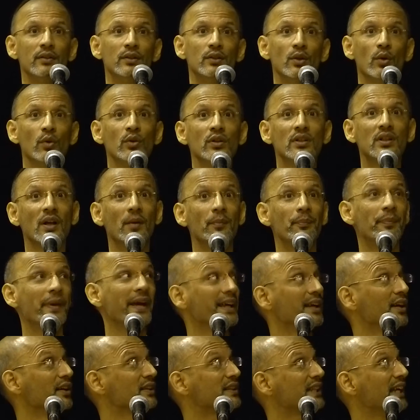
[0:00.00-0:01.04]
Don't
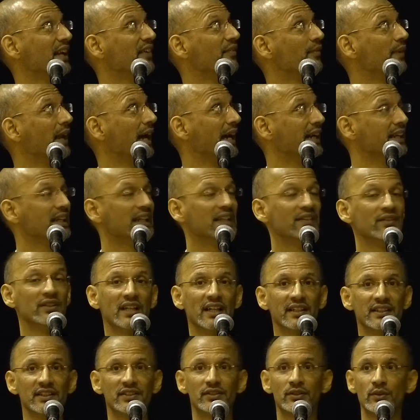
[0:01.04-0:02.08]
compare yourself blindly with
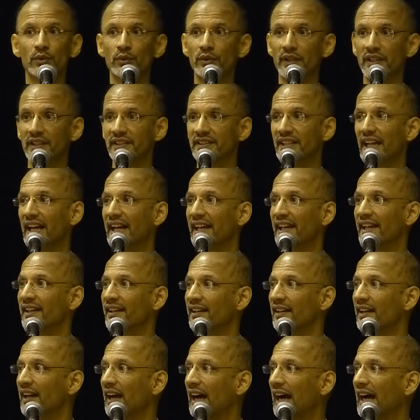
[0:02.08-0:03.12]
other students.
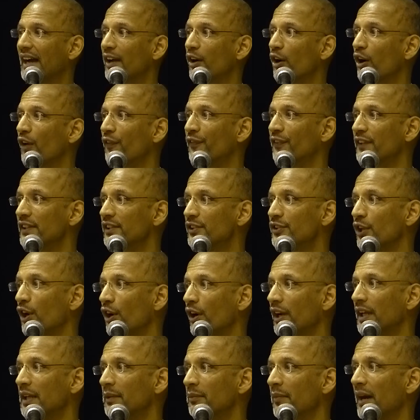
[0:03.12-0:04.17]
I often
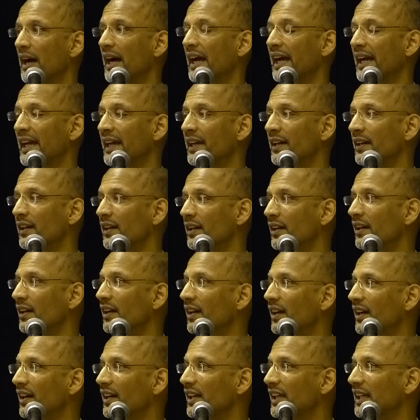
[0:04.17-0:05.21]
saw
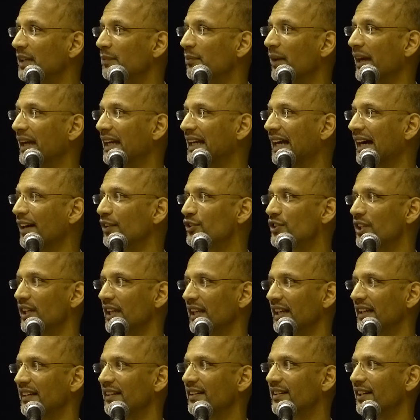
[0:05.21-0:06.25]
in my
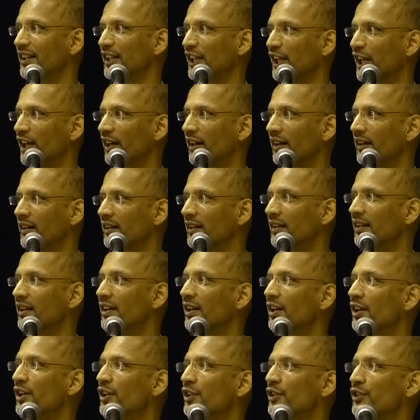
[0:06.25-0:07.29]
counseling career,
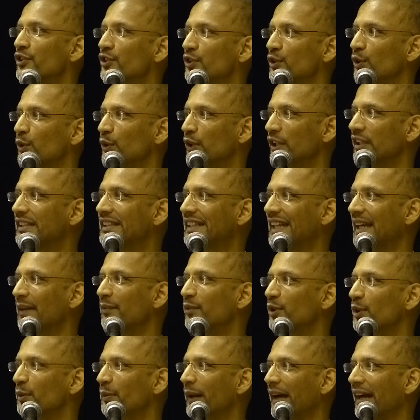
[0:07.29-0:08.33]
students
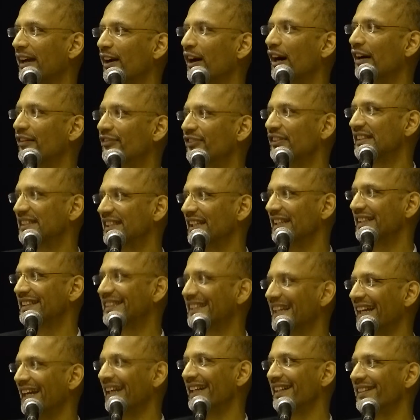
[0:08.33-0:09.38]
came to my office and
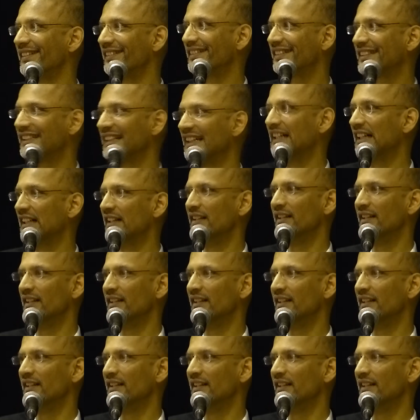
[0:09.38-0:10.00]
said, "Sir,